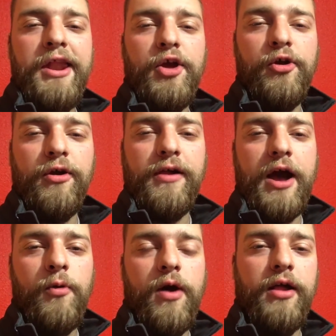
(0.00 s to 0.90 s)
Ate a girl
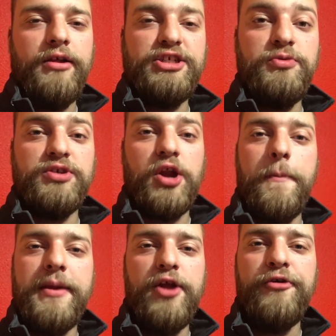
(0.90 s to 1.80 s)
out while she was on her
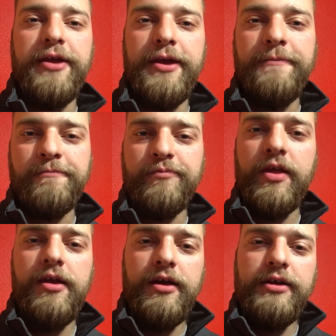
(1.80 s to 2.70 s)
period.
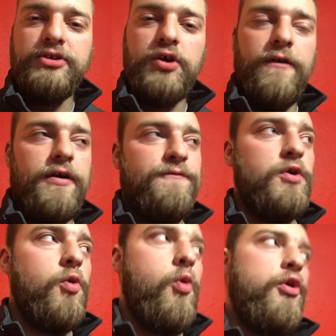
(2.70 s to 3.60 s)
So if
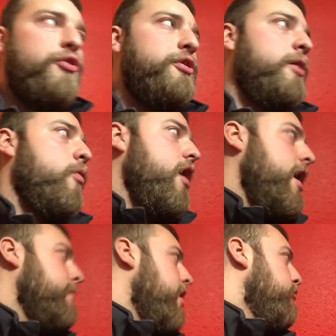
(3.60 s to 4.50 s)
you were wondering
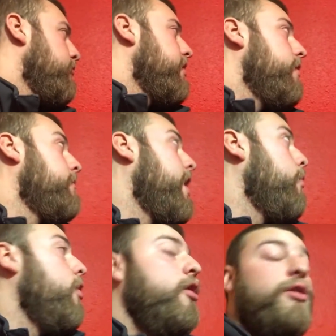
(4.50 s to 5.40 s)
why my my
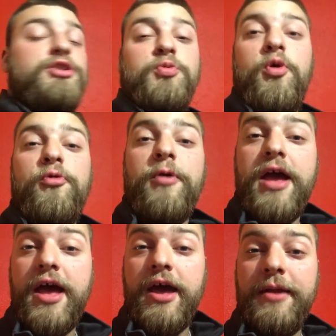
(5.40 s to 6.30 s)
walls were
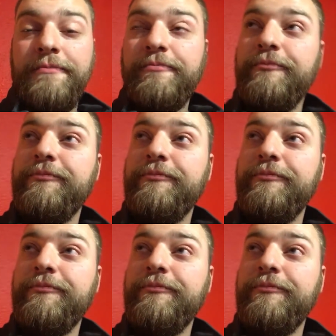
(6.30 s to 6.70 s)
red,